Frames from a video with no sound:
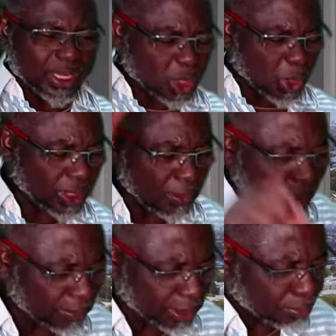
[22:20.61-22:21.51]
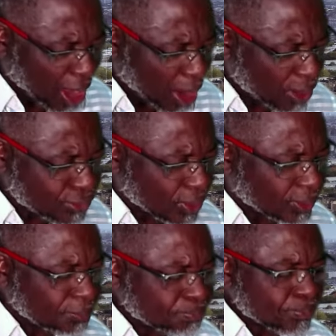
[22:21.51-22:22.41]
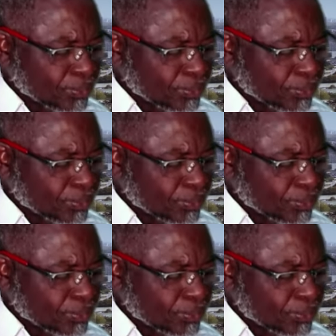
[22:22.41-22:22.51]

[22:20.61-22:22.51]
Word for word: Let your amen be powerful.